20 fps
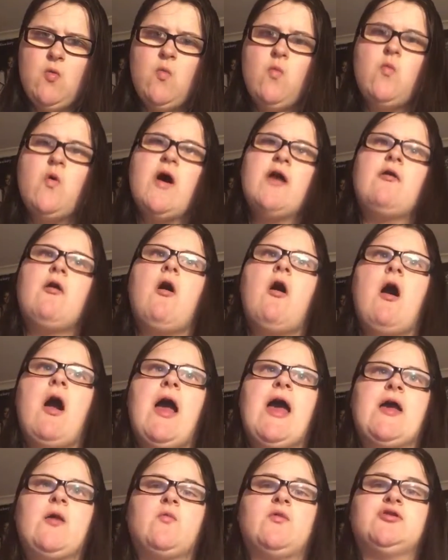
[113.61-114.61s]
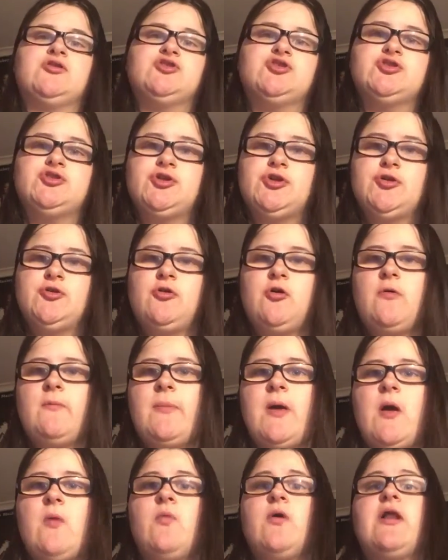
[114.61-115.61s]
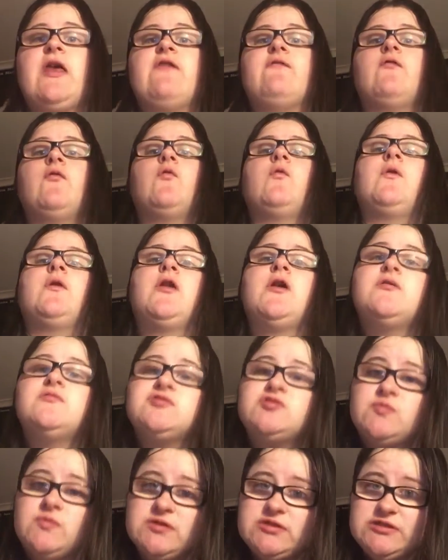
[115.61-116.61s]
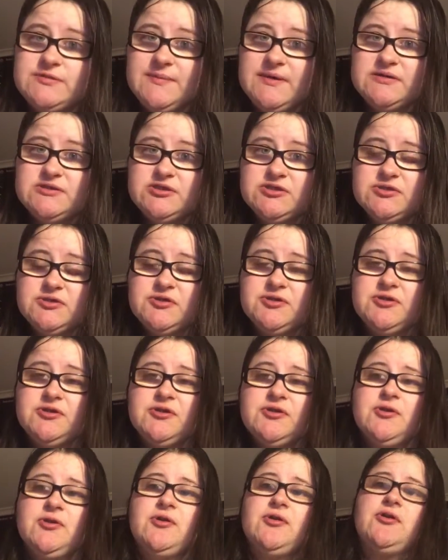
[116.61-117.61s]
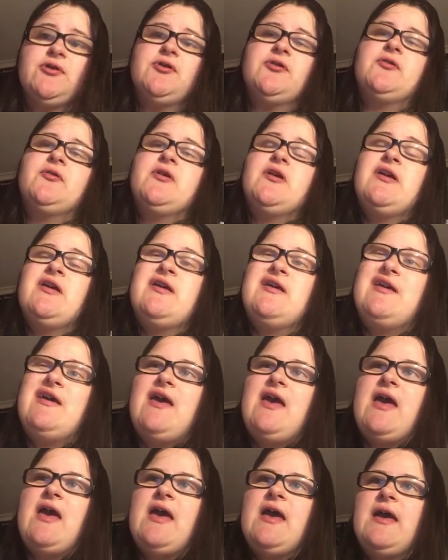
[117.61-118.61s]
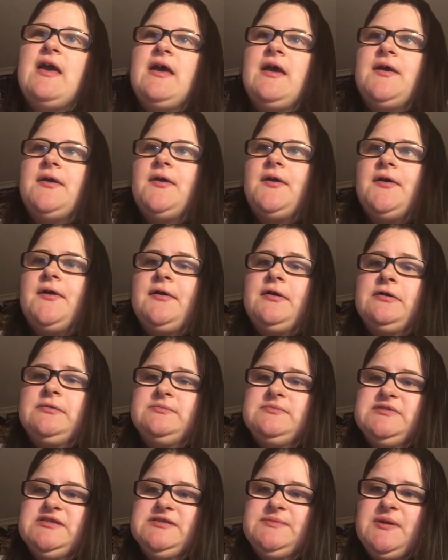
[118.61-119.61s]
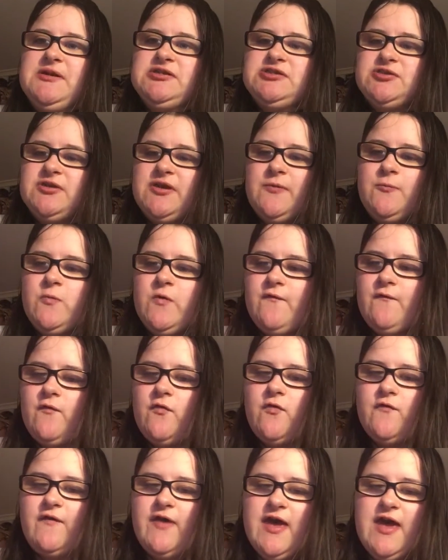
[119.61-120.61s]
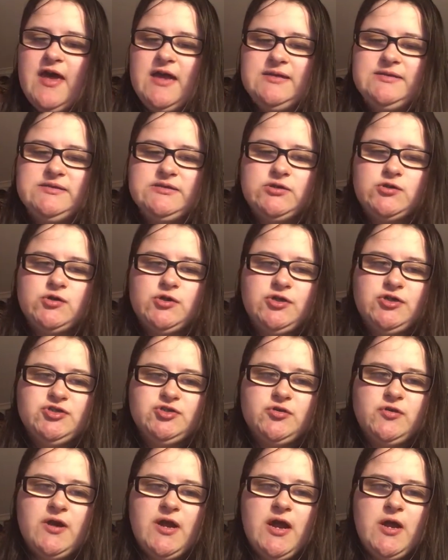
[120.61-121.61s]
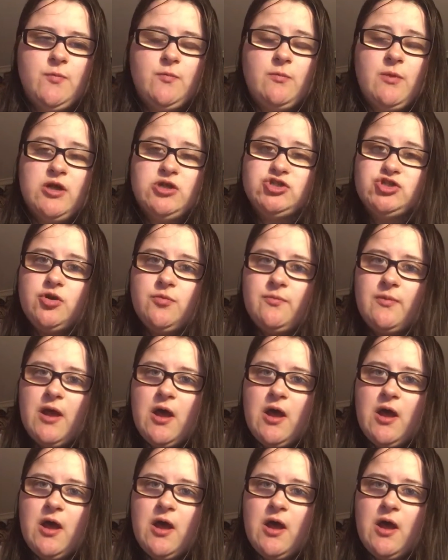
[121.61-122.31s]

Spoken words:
what I want to do, not about what everyone else wants me to do, you know. And especially with all the head screws around my job